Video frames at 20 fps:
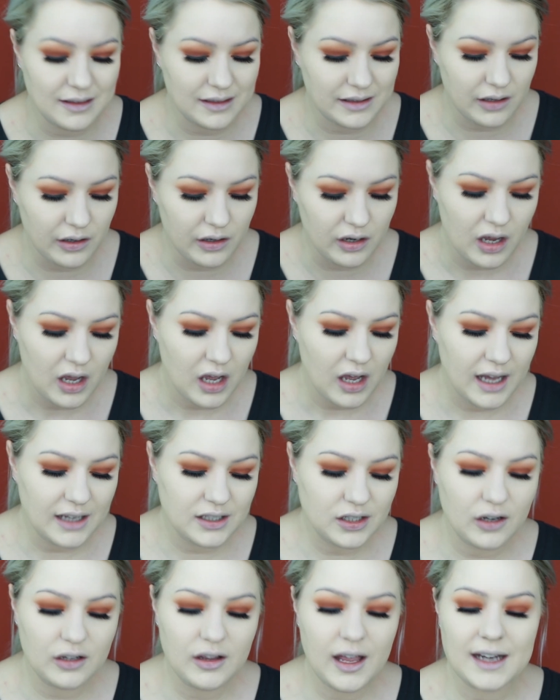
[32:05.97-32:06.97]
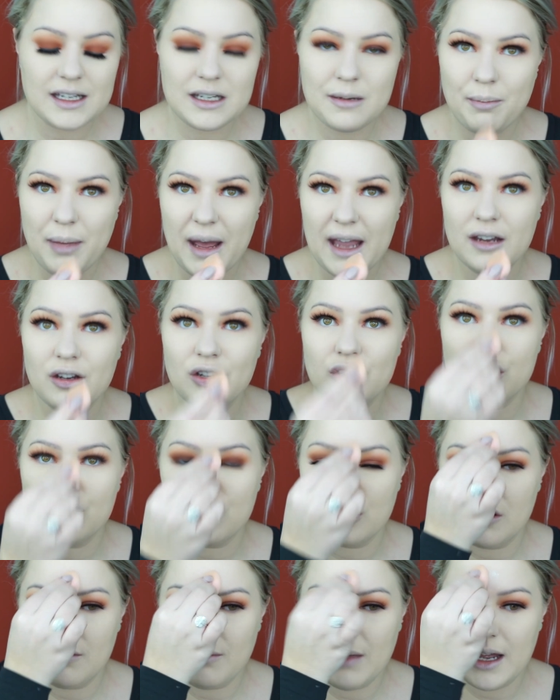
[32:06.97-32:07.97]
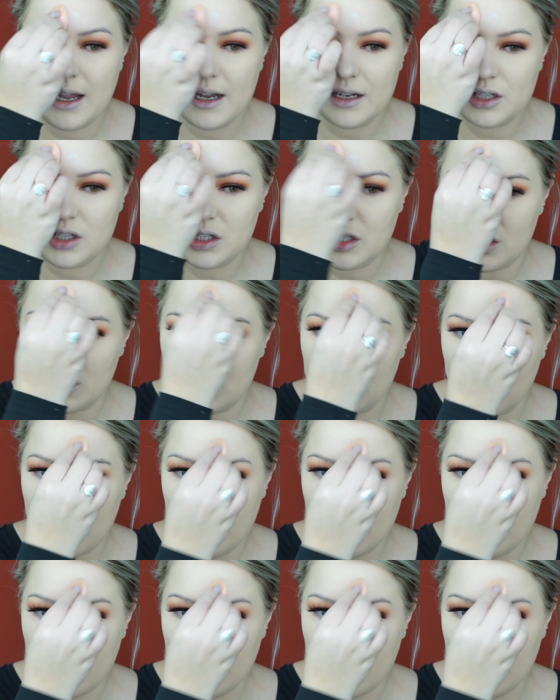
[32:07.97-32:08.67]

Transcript: So I don't like to bake too much